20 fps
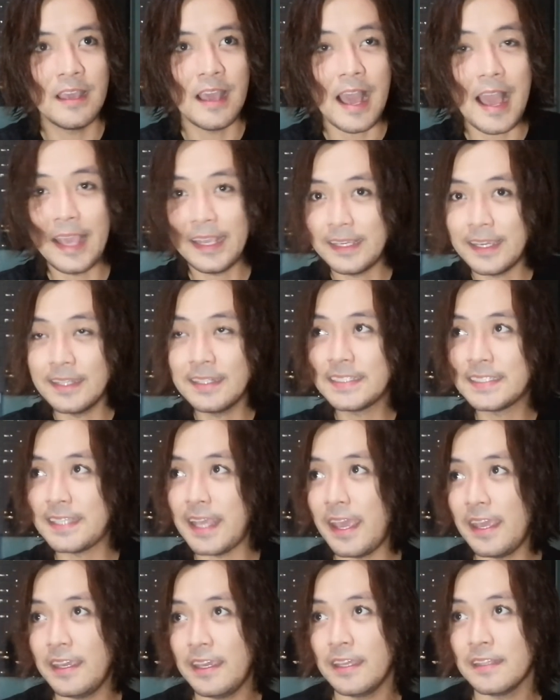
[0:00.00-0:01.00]
I can
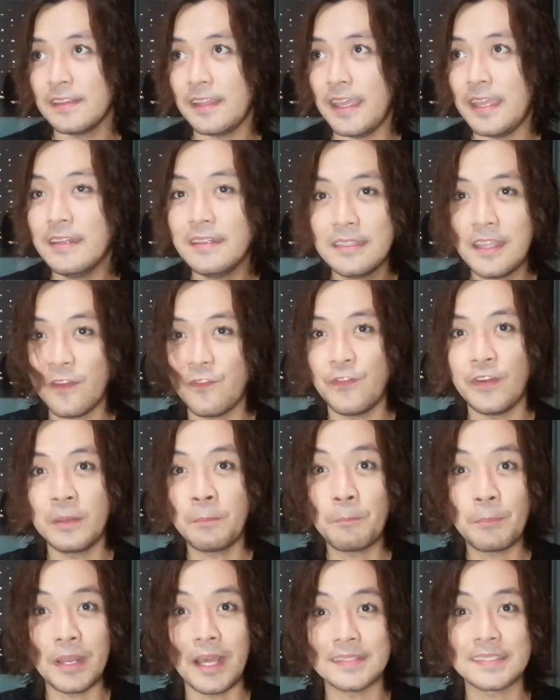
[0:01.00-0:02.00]
say it in
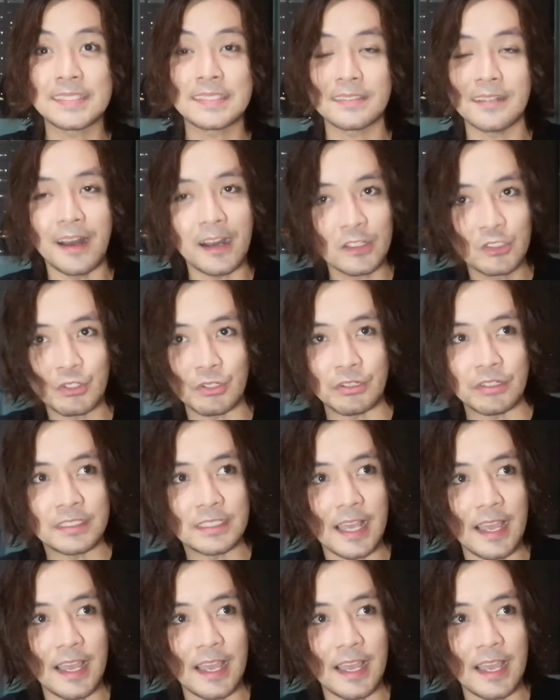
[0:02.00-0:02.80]
different plot structures.